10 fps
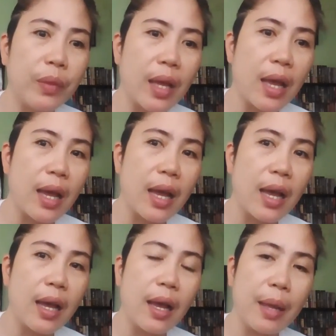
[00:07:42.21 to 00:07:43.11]

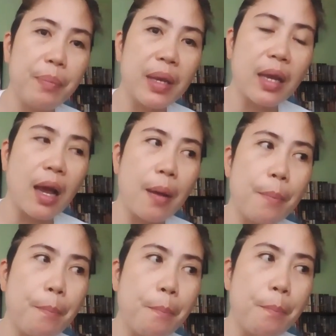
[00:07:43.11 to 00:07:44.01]
na I
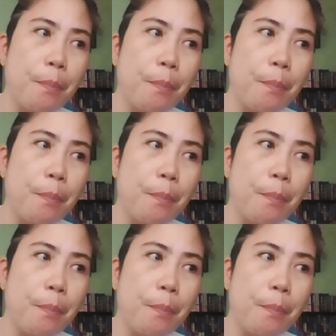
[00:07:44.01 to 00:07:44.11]
become,